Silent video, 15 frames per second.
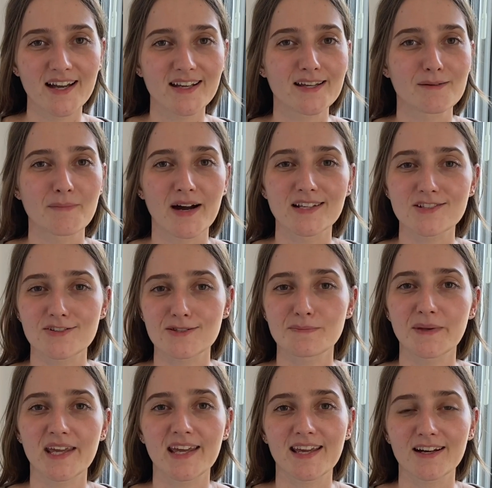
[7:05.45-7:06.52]
It might just
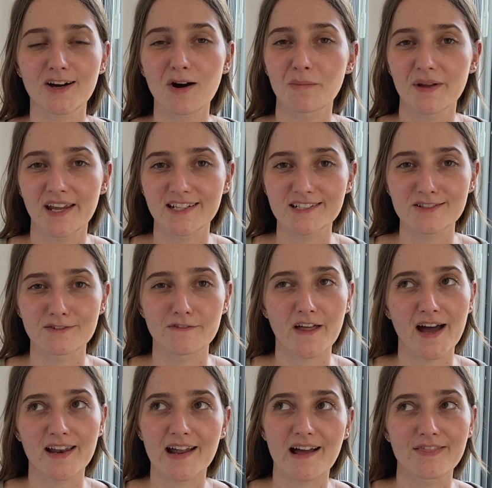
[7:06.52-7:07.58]
be a combination of
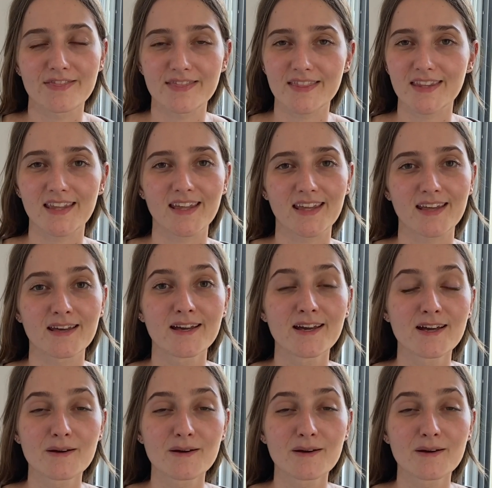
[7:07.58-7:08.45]
that and the